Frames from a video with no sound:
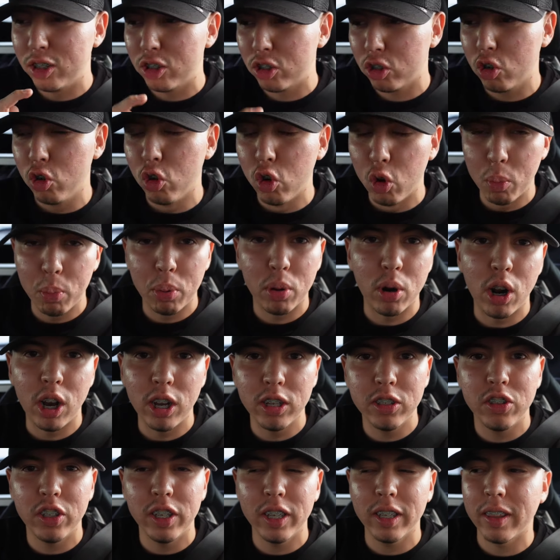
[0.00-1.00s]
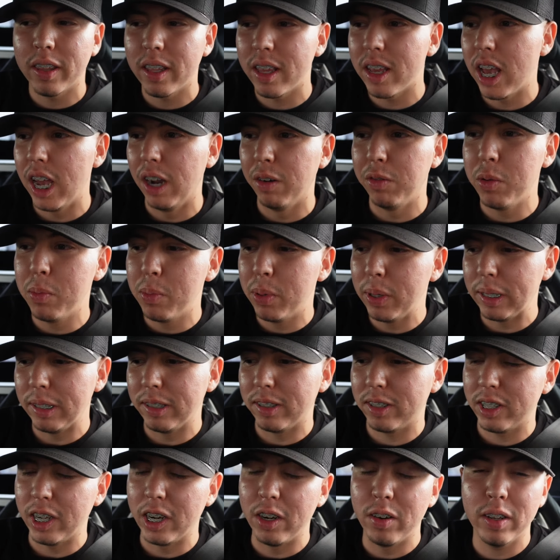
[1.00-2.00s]
school project, everybody's
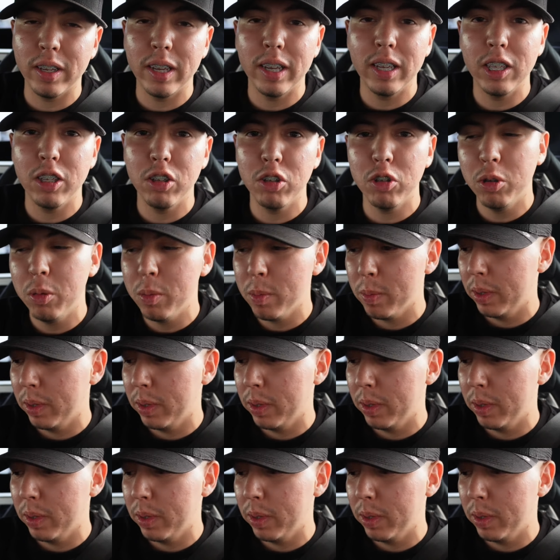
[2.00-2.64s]
staring at you,